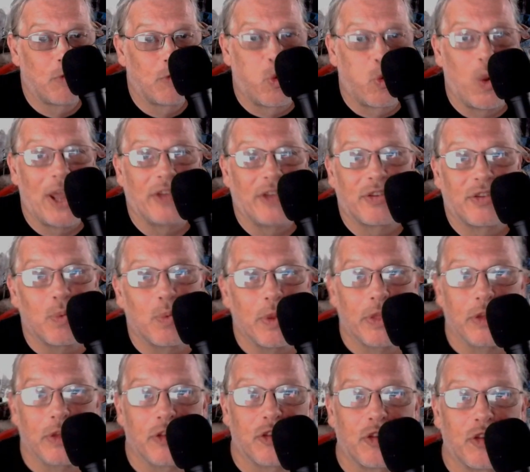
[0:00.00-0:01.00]
twist
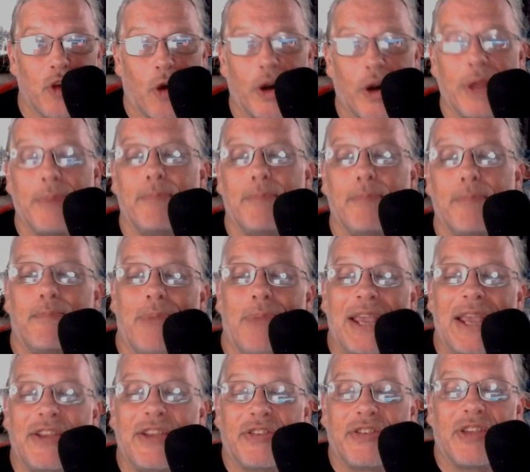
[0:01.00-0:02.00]
with a starting
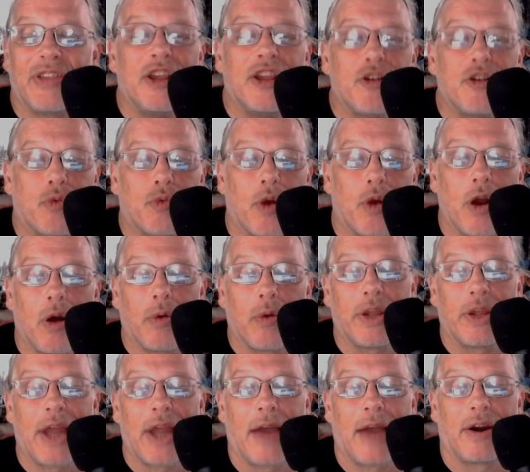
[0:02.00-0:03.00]
bass intro
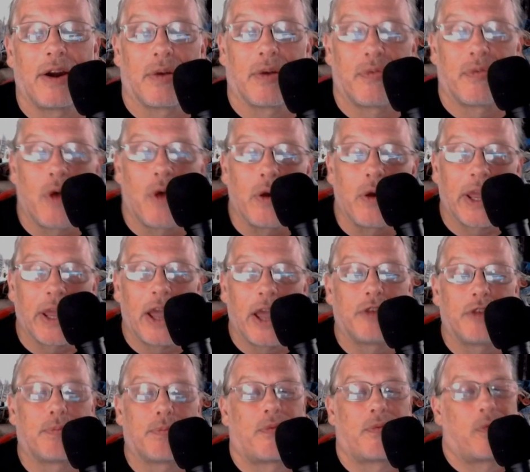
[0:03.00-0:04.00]
that added a funk
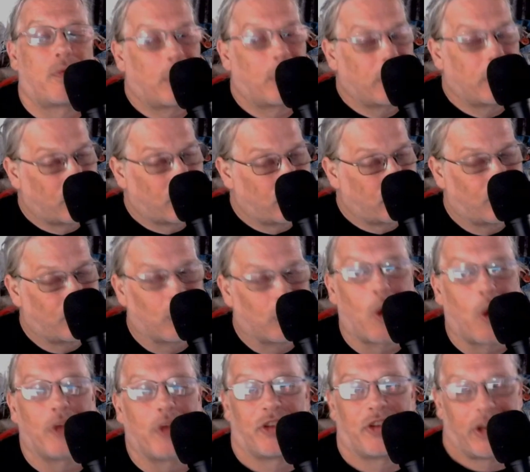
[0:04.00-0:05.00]
edge before
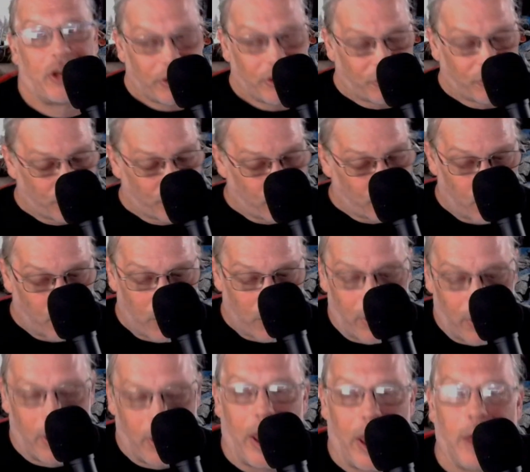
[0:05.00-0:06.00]
launching into
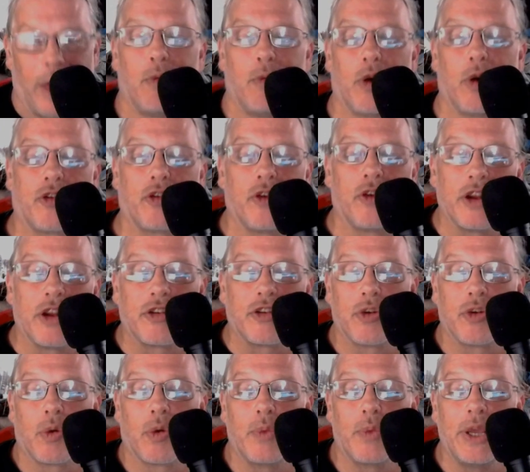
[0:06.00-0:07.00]
a more
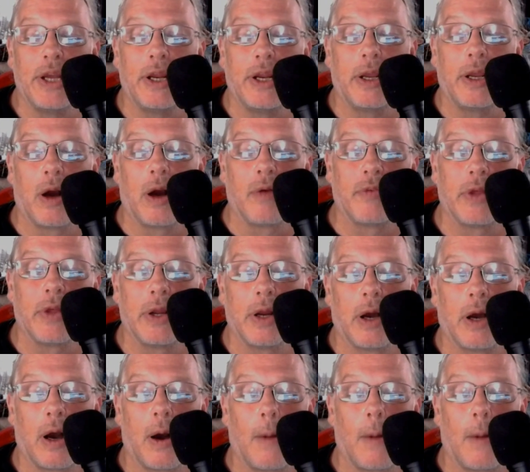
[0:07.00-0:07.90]
traditional reading of it.